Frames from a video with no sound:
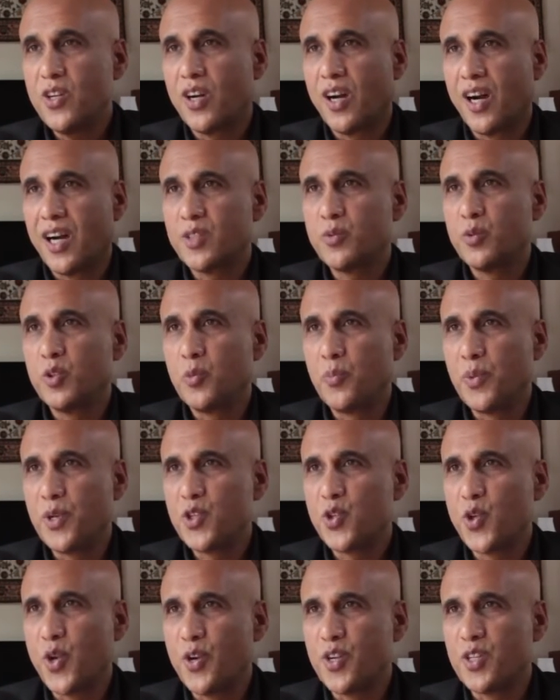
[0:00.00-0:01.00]
hospital
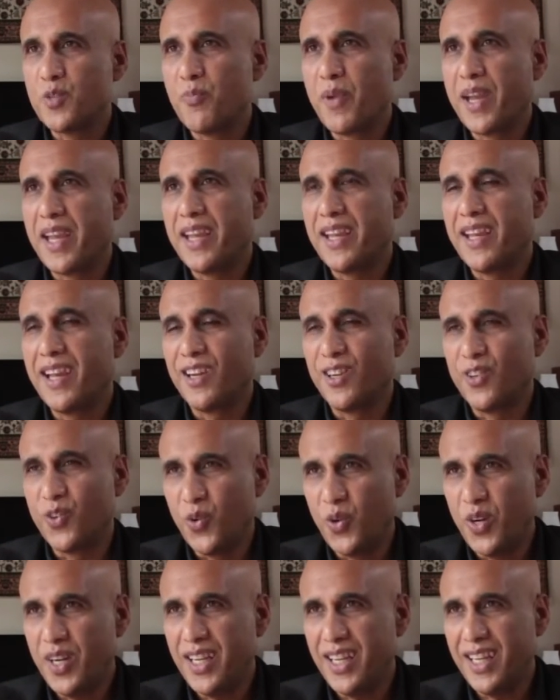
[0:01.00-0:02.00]
administrators may
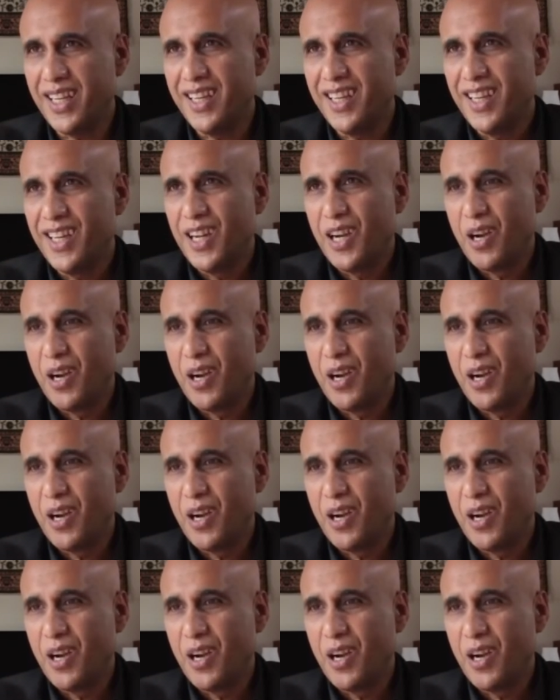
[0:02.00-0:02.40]
agree,